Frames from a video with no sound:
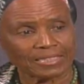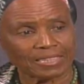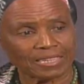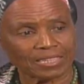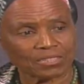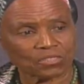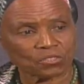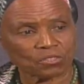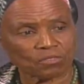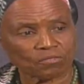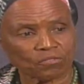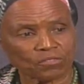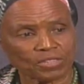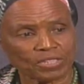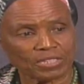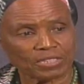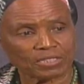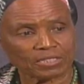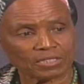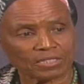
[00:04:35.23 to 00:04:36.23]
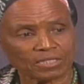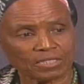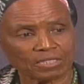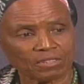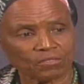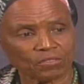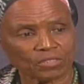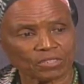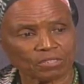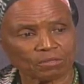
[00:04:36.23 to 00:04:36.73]
are suffering a
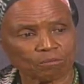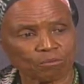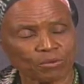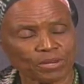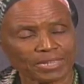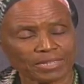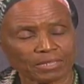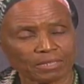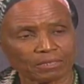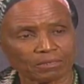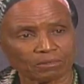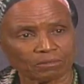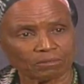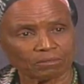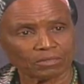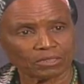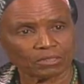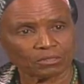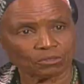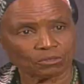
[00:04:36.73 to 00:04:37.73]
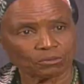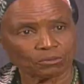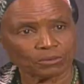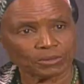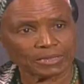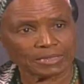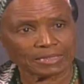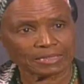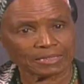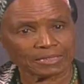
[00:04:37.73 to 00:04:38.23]
significant breakdown, you know,
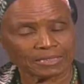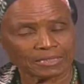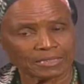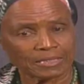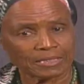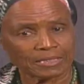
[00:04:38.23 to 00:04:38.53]
where